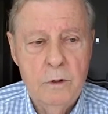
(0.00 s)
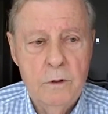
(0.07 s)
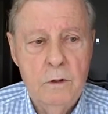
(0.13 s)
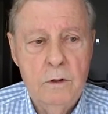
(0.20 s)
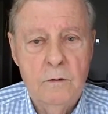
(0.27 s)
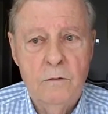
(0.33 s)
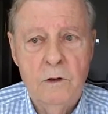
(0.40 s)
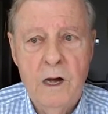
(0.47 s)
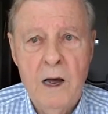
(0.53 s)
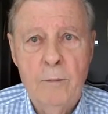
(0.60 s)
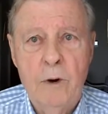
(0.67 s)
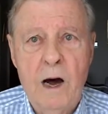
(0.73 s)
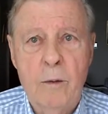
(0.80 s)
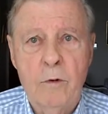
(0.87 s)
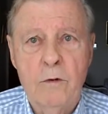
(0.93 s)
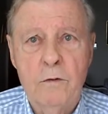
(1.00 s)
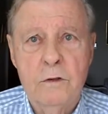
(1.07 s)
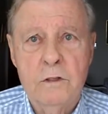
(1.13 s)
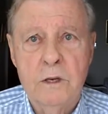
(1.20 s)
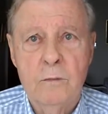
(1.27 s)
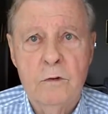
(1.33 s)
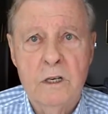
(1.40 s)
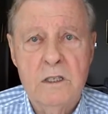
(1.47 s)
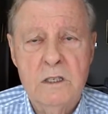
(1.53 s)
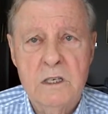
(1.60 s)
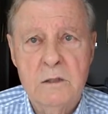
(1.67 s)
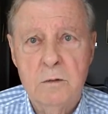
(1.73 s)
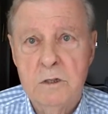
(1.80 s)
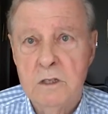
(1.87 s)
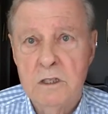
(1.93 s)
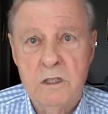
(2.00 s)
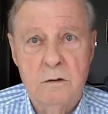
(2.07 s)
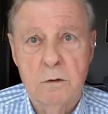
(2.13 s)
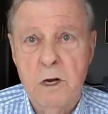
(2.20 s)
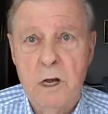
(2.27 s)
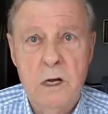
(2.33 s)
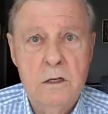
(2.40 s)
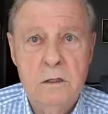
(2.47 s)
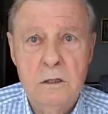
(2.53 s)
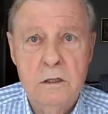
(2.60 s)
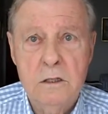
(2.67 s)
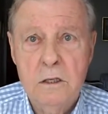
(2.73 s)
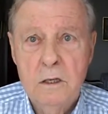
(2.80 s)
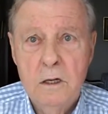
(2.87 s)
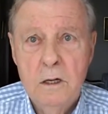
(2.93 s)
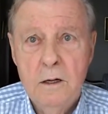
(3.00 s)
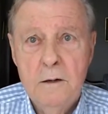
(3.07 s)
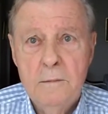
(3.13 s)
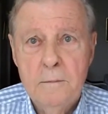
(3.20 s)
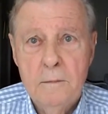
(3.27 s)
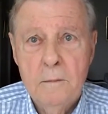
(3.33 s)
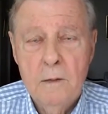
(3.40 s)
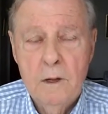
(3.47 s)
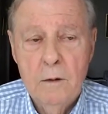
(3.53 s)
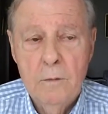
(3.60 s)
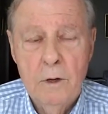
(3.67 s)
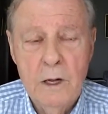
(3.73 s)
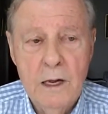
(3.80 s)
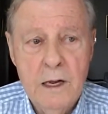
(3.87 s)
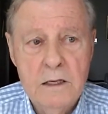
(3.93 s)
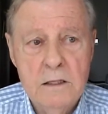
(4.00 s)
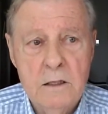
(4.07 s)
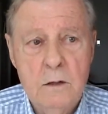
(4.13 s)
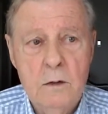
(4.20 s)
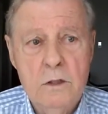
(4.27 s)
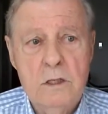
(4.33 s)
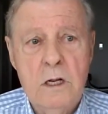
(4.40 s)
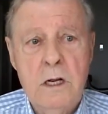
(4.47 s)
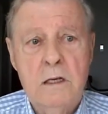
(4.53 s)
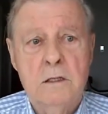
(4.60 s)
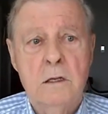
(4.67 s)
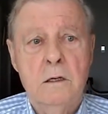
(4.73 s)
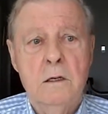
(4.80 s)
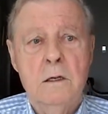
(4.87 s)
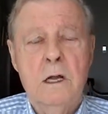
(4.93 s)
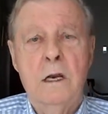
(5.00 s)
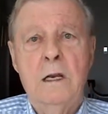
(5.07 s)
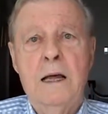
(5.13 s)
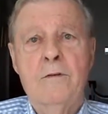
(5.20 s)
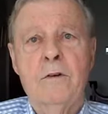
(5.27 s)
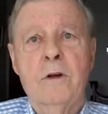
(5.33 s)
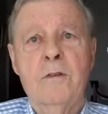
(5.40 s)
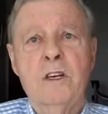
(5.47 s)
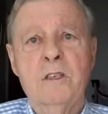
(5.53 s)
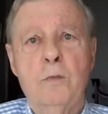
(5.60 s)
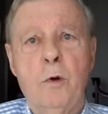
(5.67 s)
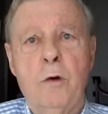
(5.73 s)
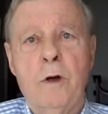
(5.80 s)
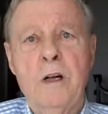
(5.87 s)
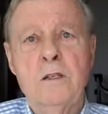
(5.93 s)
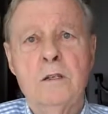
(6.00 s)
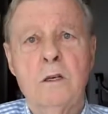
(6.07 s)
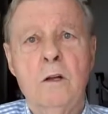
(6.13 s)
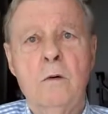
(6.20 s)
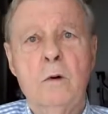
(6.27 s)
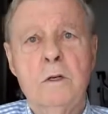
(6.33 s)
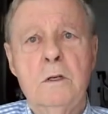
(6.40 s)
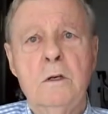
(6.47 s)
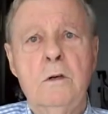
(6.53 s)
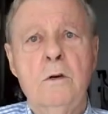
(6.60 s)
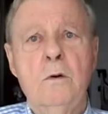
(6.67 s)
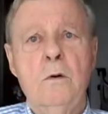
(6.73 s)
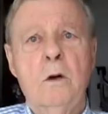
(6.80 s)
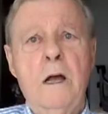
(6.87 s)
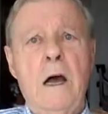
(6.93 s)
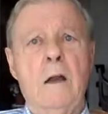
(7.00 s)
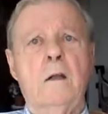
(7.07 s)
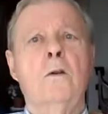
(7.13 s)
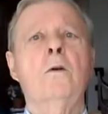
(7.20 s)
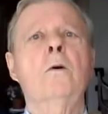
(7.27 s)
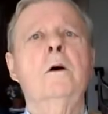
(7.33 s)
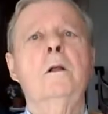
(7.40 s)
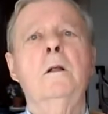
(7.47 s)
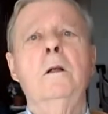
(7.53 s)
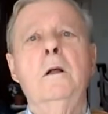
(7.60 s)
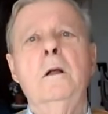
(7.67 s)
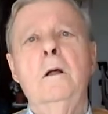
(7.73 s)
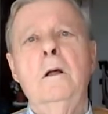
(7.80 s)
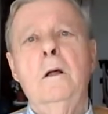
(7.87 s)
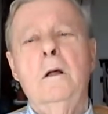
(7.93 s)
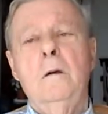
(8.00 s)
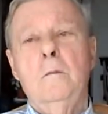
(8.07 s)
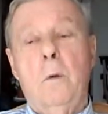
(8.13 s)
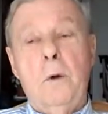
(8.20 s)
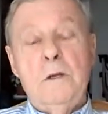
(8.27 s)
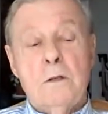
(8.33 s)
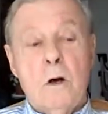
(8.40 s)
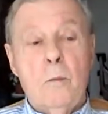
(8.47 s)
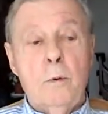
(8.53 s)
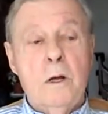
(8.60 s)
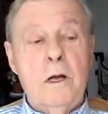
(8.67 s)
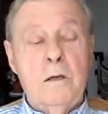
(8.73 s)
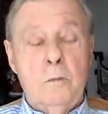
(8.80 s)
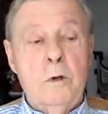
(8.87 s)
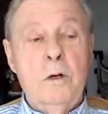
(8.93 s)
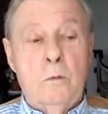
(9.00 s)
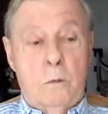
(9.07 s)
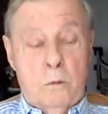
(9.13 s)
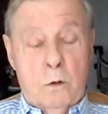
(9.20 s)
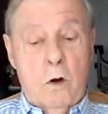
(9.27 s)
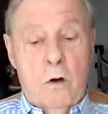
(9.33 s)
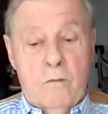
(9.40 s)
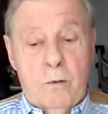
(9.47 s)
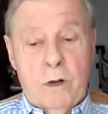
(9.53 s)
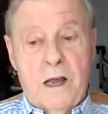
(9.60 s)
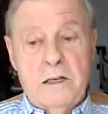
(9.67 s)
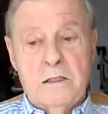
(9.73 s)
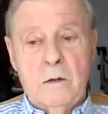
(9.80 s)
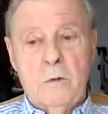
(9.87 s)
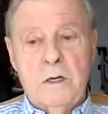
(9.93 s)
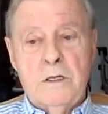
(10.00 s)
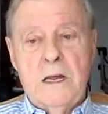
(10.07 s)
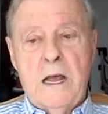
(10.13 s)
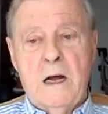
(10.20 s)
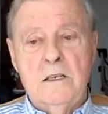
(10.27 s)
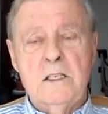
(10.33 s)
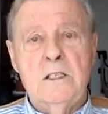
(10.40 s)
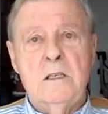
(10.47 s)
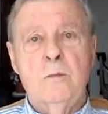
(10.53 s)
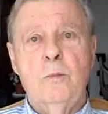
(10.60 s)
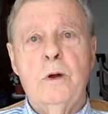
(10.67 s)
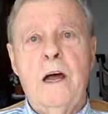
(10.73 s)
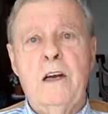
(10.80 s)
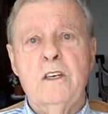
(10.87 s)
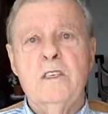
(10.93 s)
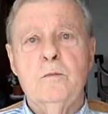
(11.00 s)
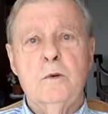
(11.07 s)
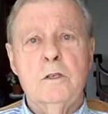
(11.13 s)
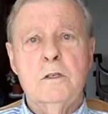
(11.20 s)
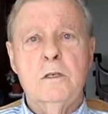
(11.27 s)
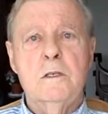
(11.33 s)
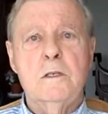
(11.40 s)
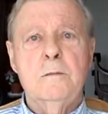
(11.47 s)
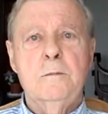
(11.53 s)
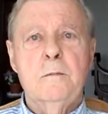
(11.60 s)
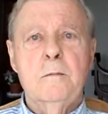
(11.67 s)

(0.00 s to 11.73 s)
but you can fly a bomber for some distance with just three engines. But I guess in those days, they, they didn't have enough experience to know what to do or how to do it. But we saw planes, we know of planes that went down just in practice missions.